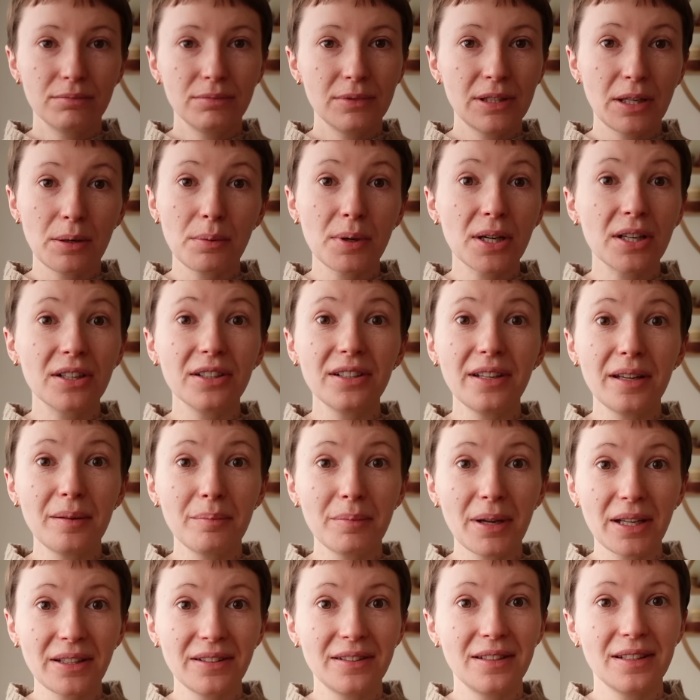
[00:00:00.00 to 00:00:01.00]
There were good
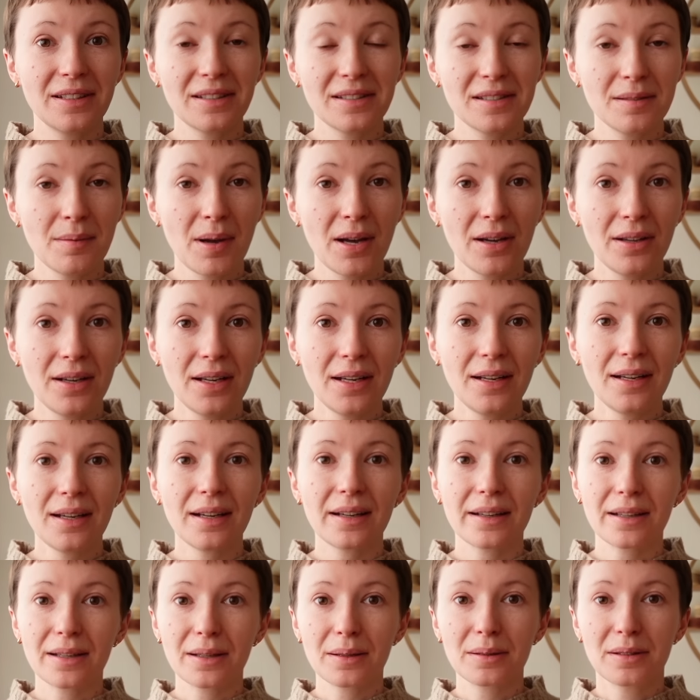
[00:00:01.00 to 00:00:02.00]
and bad things about it.
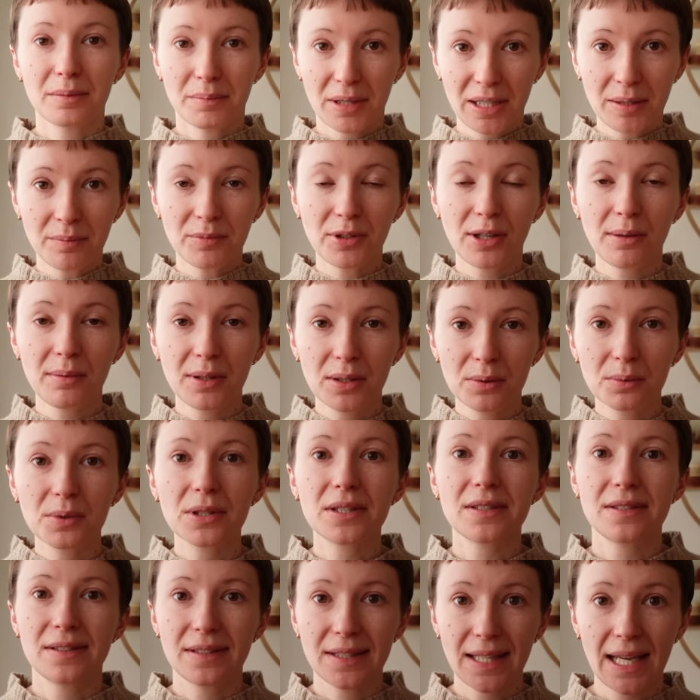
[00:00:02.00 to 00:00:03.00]
The main problem
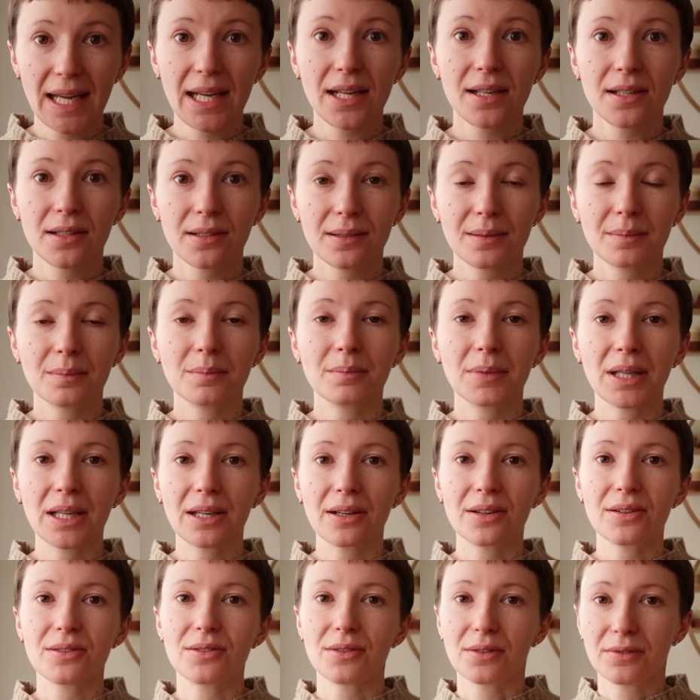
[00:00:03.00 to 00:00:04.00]
was the neck
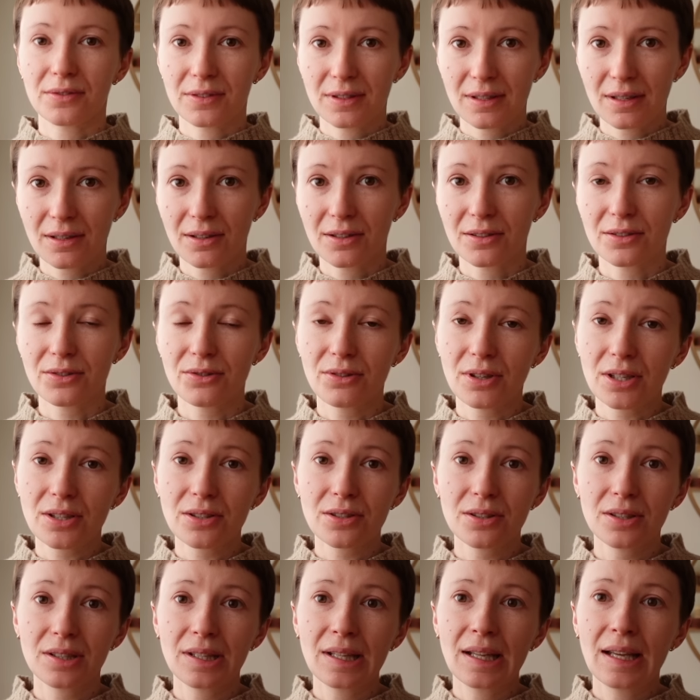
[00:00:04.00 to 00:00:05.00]
because of the
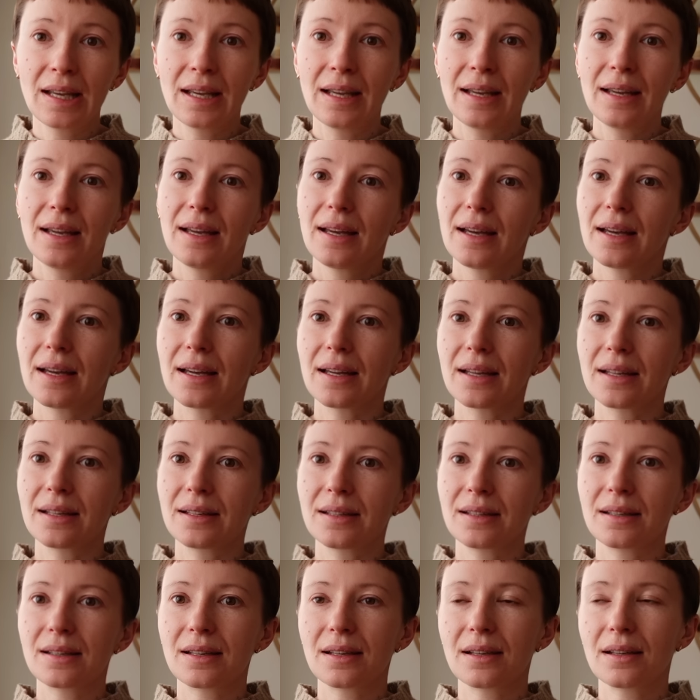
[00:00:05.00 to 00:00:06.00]
construction,
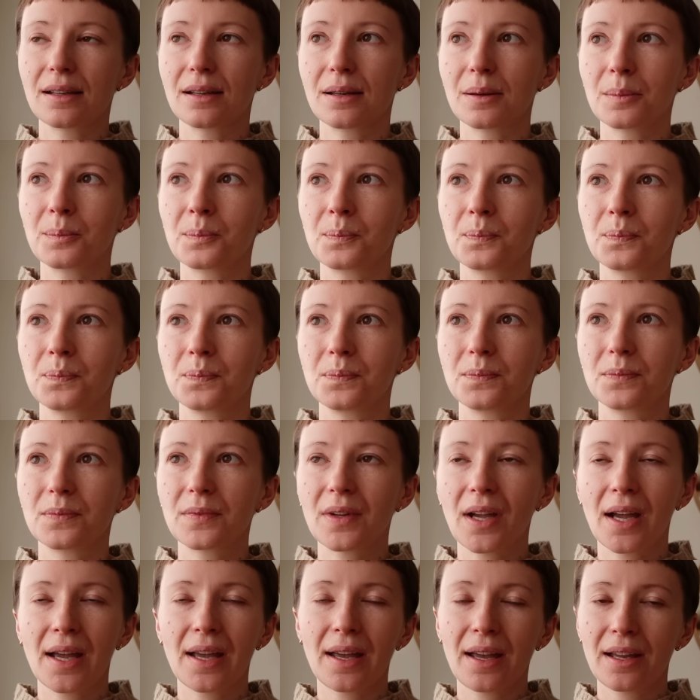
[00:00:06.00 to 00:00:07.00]
and
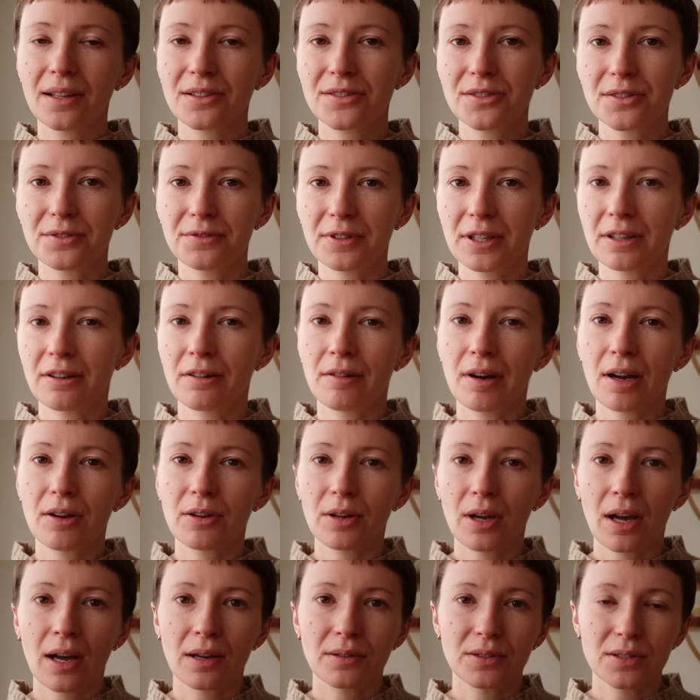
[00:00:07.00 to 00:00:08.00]
I had to figure
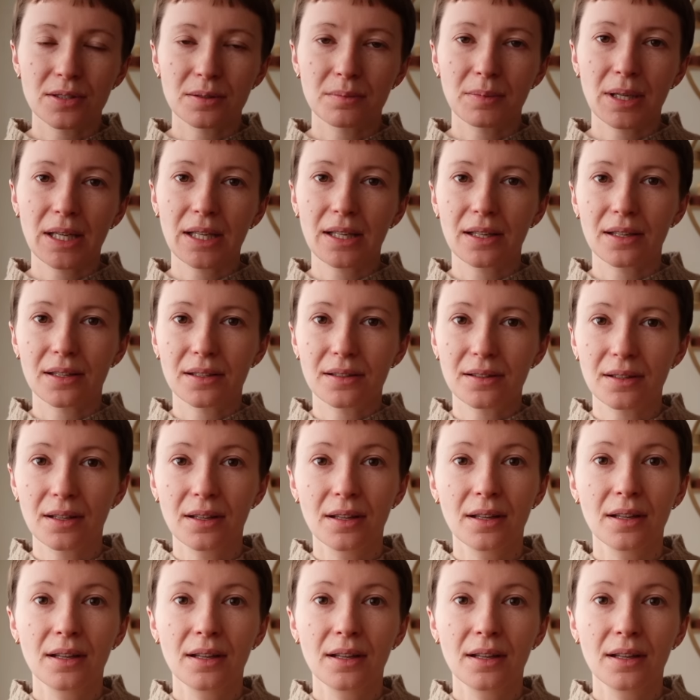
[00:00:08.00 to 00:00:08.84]
out how to make it